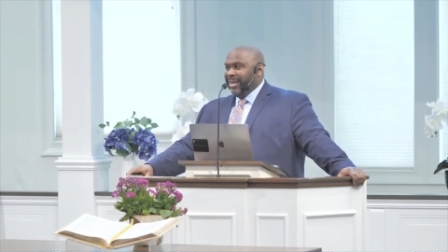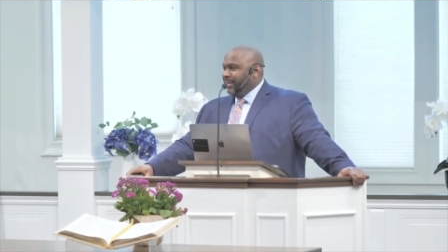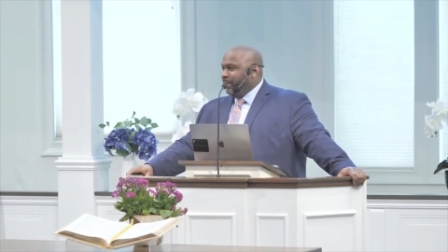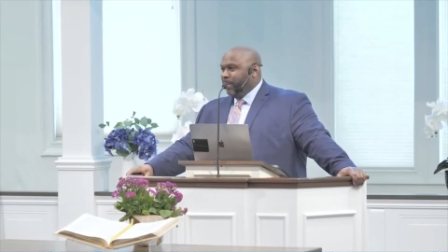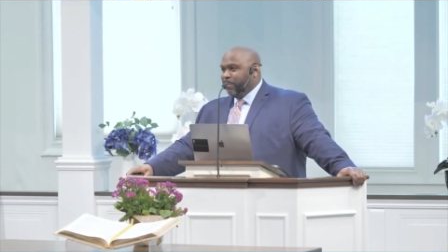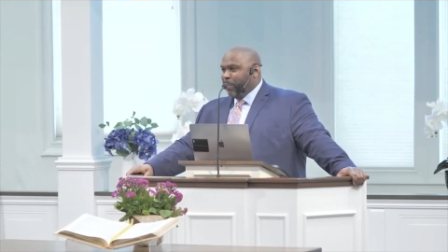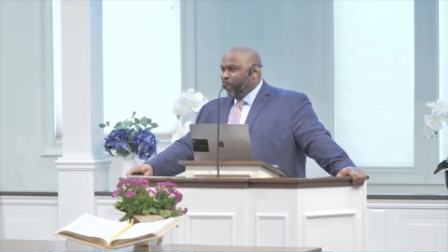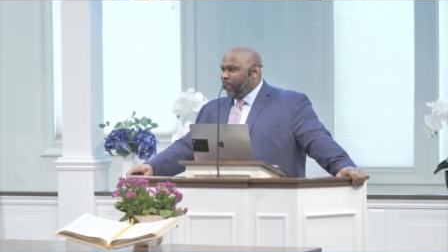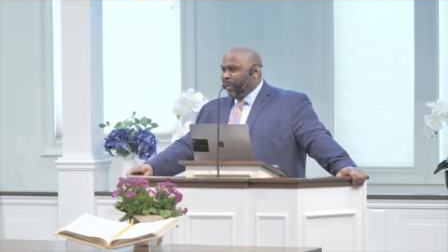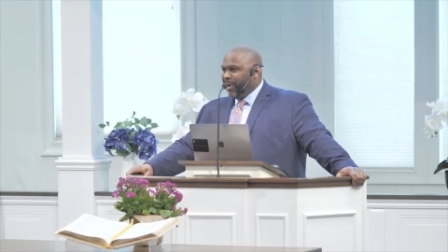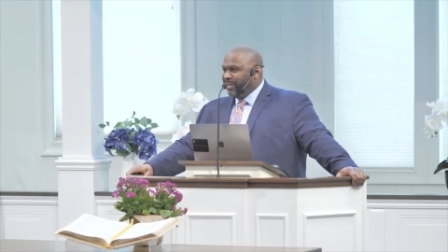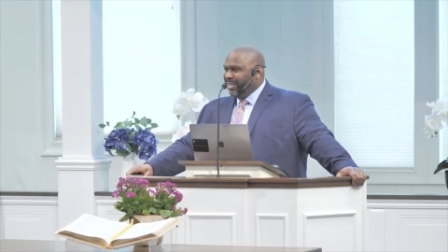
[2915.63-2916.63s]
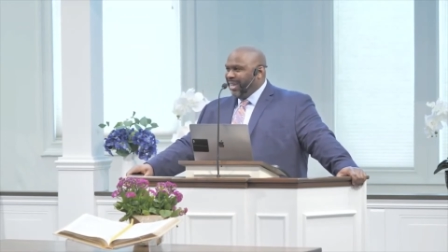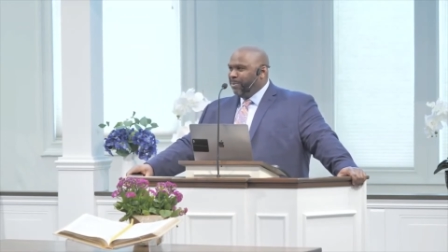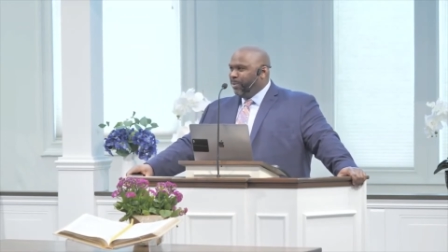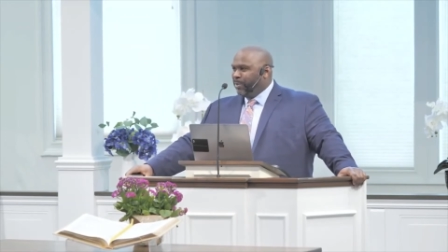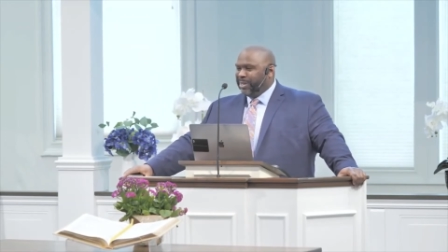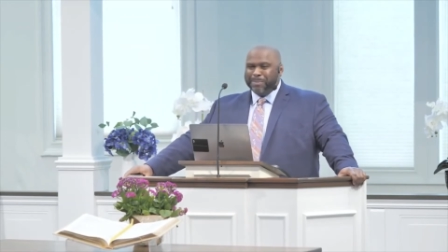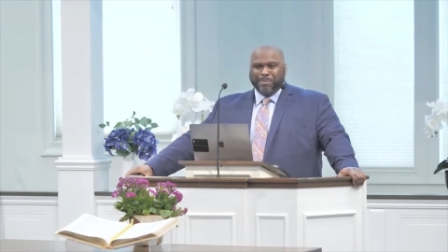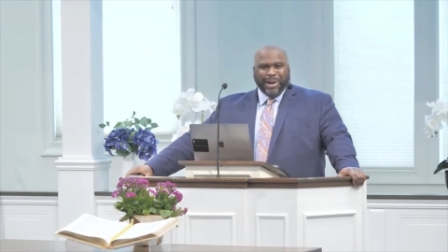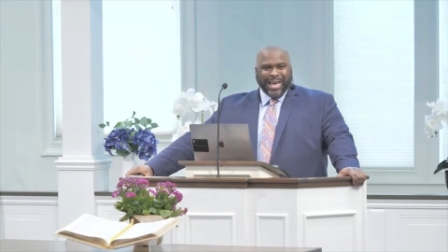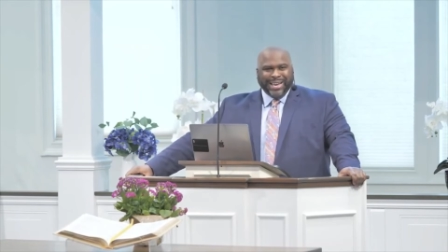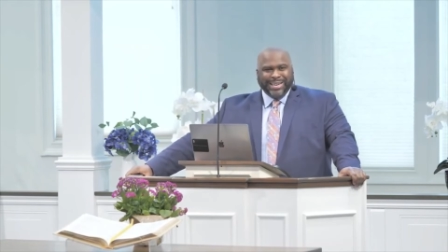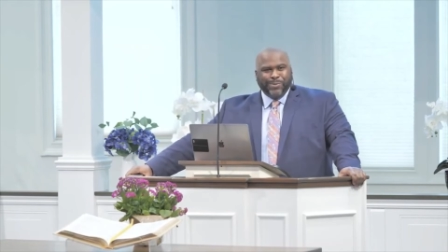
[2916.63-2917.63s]
Some of them poor dogs, the neighborhood was like
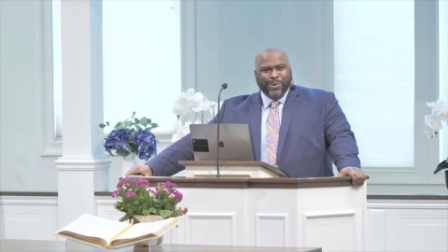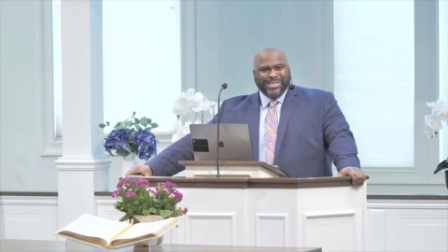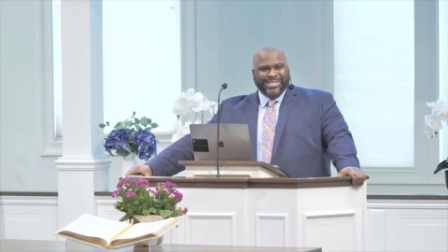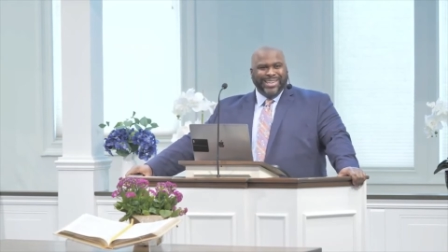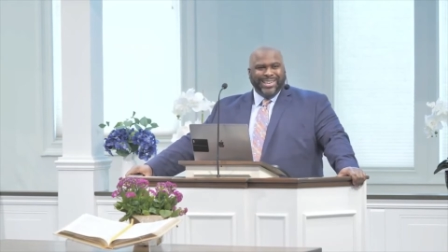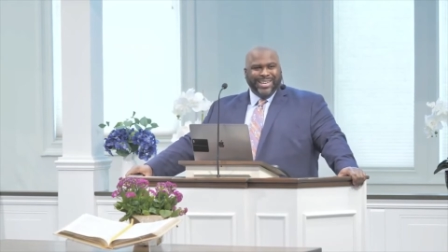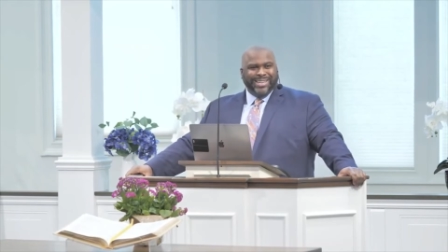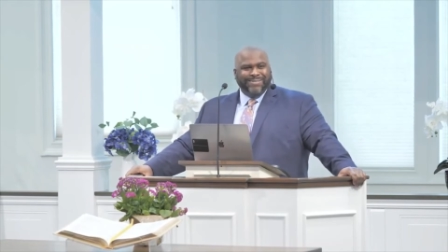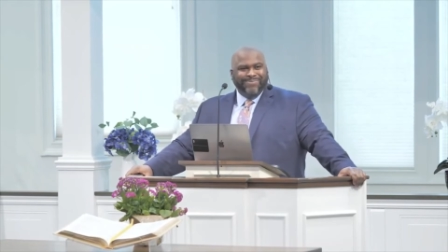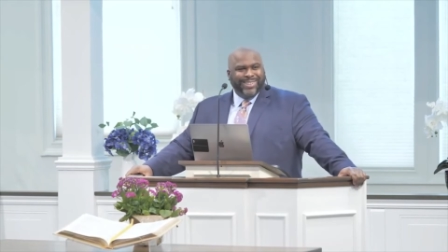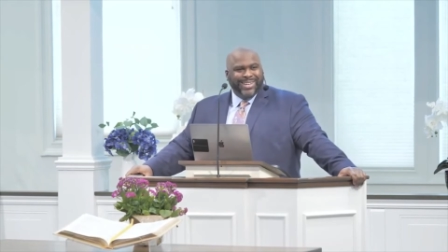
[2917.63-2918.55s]
black and West Indian.